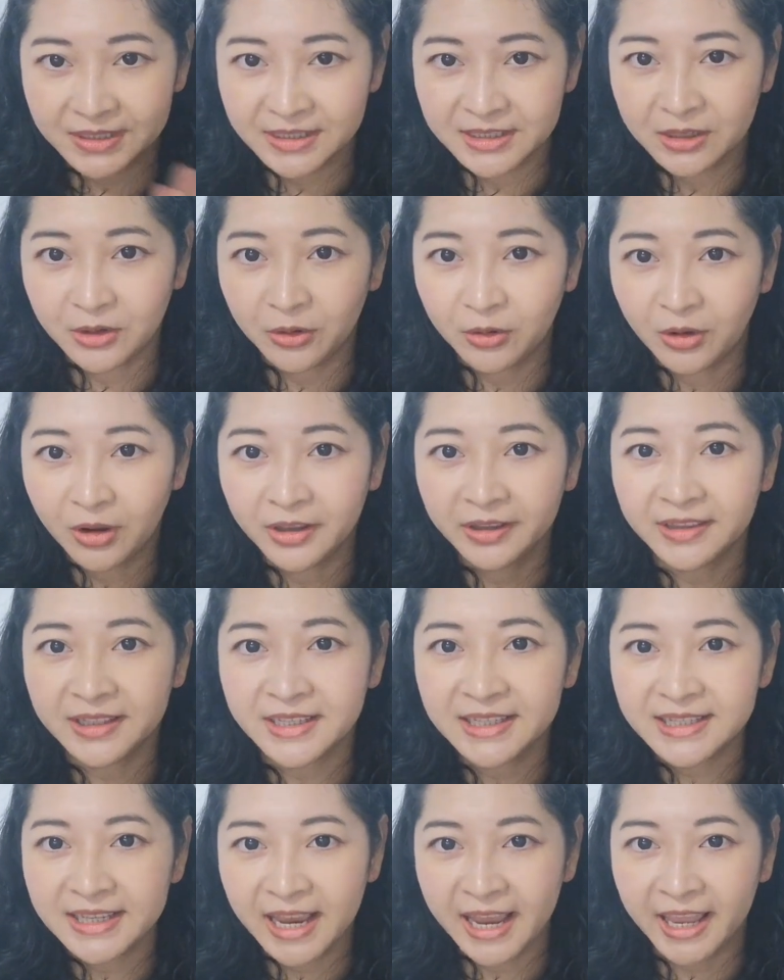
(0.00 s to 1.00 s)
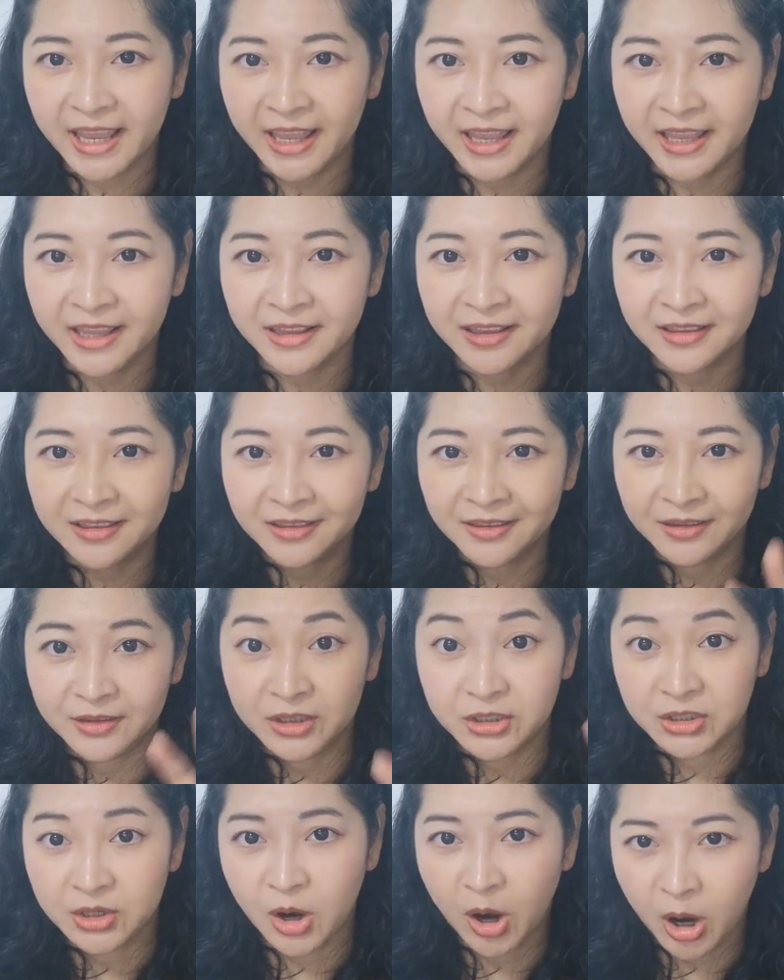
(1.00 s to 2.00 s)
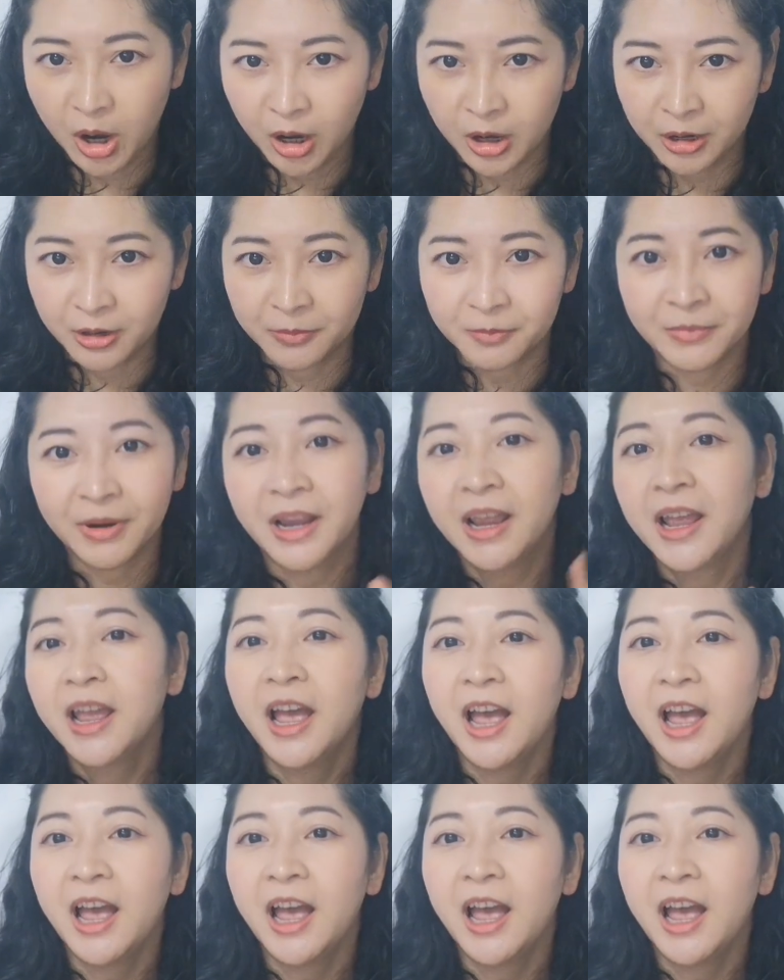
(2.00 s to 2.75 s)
So on this hand, this arm,